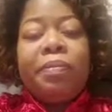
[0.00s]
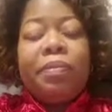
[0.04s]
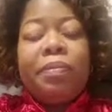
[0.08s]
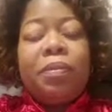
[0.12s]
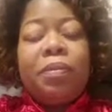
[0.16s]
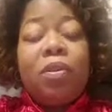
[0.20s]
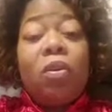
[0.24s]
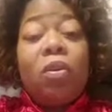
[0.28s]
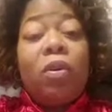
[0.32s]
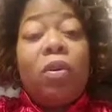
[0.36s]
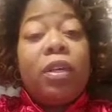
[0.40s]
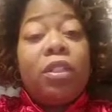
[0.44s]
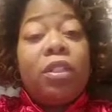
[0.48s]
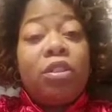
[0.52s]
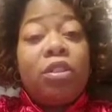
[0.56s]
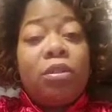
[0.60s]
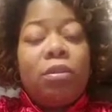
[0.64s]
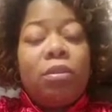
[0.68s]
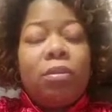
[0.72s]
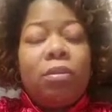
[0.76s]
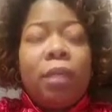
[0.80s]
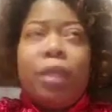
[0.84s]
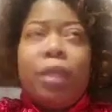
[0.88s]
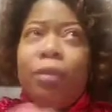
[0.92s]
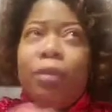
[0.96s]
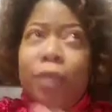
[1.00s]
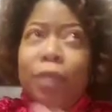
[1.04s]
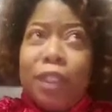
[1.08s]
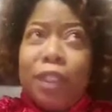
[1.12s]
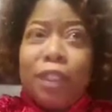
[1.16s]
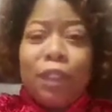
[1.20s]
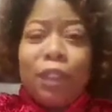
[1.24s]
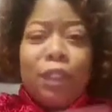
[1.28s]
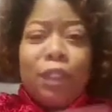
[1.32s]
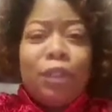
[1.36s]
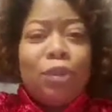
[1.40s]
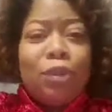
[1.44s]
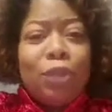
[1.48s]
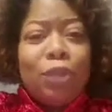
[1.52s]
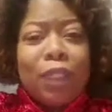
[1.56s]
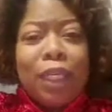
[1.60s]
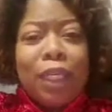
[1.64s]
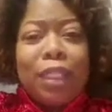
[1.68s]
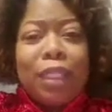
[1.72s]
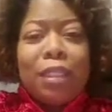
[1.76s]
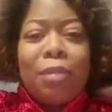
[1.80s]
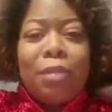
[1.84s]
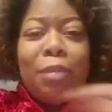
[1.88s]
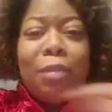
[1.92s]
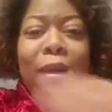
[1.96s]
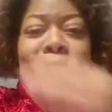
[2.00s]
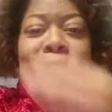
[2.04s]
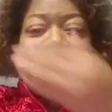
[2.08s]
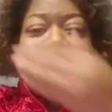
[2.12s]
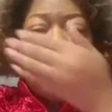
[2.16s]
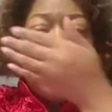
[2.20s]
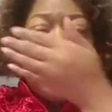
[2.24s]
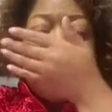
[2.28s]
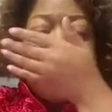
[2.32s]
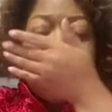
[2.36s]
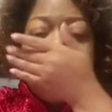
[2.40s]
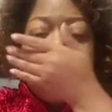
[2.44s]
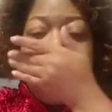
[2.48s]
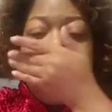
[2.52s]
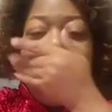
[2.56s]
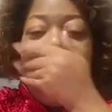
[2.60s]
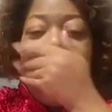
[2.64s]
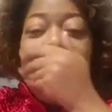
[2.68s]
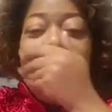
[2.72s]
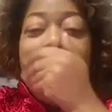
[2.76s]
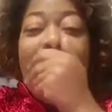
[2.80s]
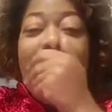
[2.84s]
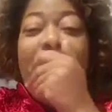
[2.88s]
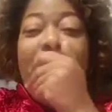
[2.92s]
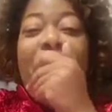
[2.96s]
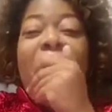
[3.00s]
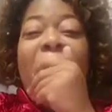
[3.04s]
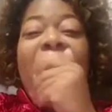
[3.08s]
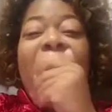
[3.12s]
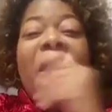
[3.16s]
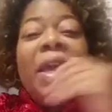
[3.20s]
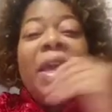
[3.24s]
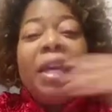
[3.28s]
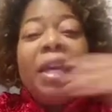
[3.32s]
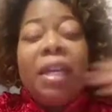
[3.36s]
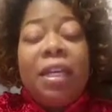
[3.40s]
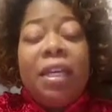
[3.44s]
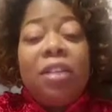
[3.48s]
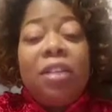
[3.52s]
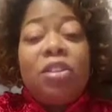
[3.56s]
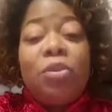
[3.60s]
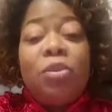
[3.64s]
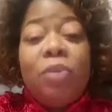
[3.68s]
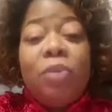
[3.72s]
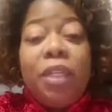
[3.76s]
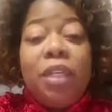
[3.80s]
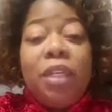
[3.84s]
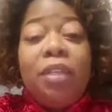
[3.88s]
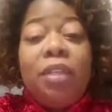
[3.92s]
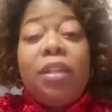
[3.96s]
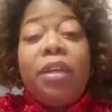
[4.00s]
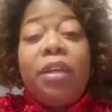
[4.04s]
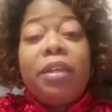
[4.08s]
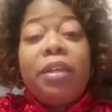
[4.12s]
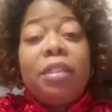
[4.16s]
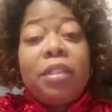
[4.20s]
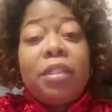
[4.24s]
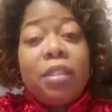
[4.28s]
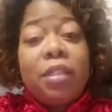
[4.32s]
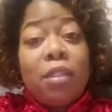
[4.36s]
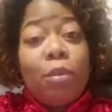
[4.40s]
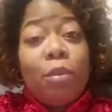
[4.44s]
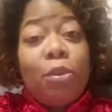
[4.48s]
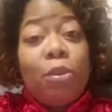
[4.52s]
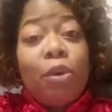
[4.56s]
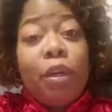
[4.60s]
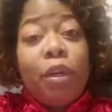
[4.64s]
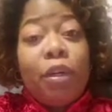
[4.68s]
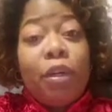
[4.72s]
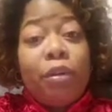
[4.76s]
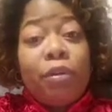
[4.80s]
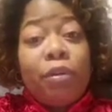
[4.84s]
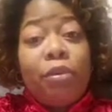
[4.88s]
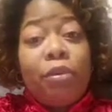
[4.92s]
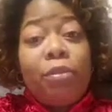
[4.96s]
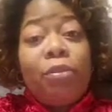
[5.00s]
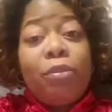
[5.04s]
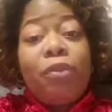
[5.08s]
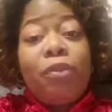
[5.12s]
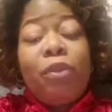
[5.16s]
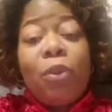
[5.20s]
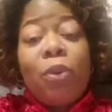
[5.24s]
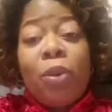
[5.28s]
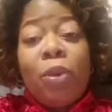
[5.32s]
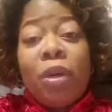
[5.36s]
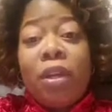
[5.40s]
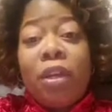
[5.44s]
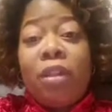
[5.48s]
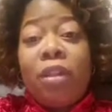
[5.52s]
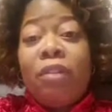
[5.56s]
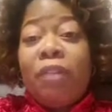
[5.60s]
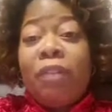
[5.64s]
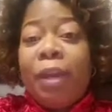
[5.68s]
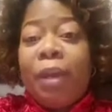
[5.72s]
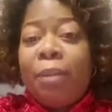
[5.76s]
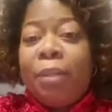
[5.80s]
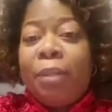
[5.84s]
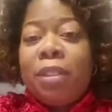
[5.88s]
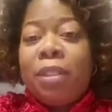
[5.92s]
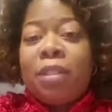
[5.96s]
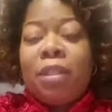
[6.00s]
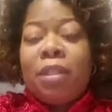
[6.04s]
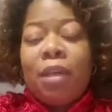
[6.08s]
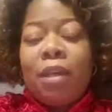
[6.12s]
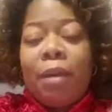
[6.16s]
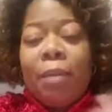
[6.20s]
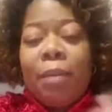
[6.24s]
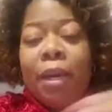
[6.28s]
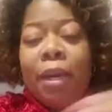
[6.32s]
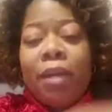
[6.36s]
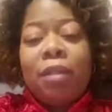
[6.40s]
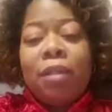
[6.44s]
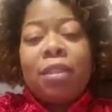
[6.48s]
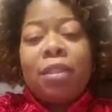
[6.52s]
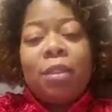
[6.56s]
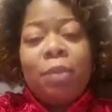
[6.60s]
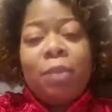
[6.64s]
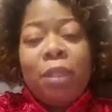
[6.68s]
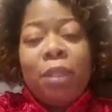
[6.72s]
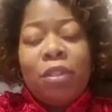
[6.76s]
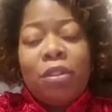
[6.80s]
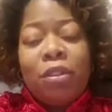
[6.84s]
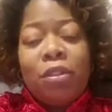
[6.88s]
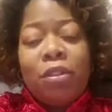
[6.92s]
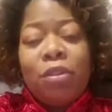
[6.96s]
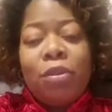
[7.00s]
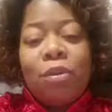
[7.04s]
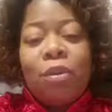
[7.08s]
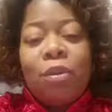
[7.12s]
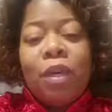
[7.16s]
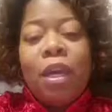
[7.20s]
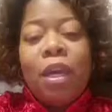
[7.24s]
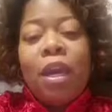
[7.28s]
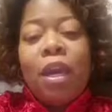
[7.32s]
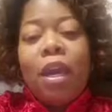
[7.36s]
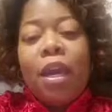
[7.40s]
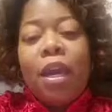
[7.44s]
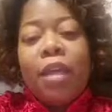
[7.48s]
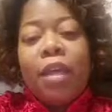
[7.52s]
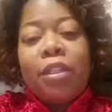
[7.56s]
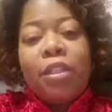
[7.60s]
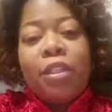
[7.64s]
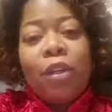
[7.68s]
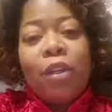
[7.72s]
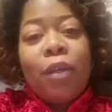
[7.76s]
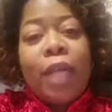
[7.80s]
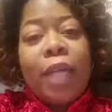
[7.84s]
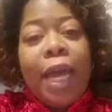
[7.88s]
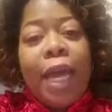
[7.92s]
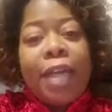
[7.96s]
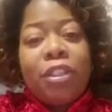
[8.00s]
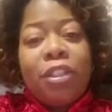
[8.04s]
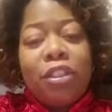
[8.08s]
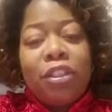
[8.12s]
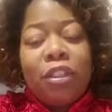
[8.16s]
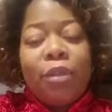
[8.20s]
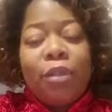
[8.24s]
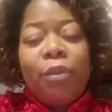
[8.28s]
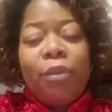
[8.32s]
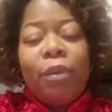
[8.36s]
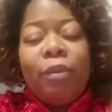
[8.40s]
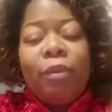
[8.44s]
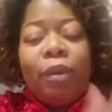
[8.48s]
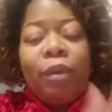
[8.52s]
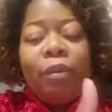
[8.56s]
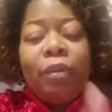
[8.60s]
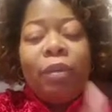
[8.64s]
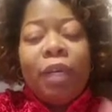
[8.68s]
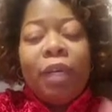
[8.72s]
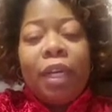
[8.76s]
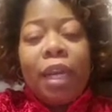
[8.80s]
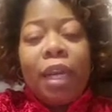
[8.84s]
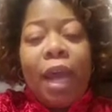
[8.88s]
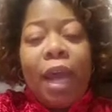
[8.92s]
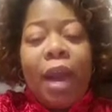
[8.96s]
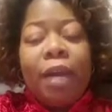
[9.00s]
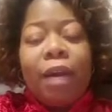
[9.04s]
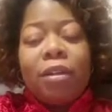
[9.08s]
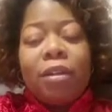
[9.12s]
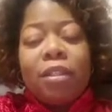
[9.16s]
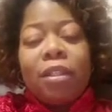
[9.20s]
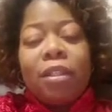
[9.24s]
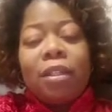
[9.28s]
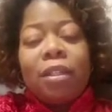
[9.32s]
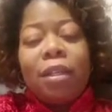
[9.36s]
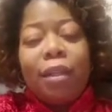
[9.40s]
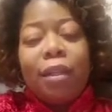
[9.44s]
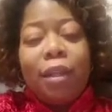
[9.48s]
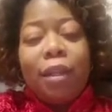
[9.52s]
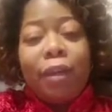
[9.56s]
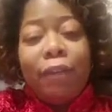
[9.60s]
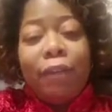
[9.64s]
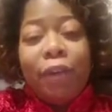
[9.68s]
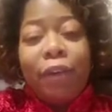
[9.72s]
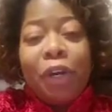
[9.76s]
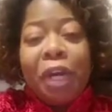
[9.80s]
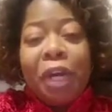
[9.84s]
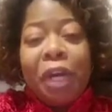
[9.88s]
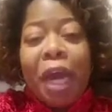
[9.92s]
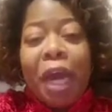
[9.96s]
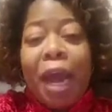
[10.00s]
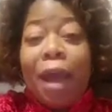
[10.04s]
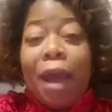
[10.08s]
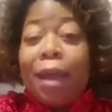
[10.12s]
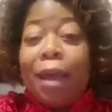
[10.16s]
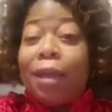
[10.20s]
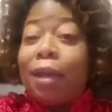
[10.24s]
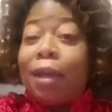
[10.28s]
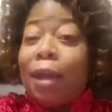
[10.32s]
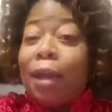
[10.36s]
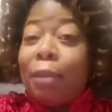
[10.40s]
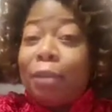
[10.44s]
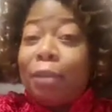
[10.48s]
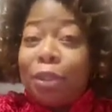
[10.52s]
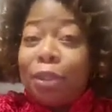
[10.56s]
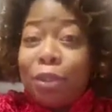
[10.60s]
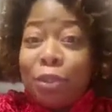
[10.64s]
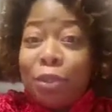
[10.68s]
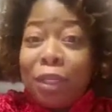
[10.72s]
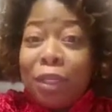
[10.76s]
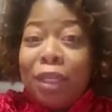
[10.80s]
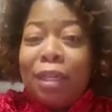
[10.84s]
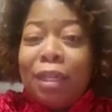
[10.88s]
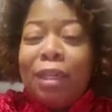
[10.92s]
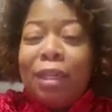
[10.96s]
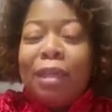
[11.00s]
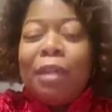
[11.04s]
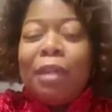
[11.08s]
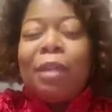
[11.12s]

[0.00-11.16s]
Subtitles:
it was on Tuesdays. It may have changed now, but each week there's a support group for the families to come out and speak to. And so last year when we went out to deliver, I had an opportunity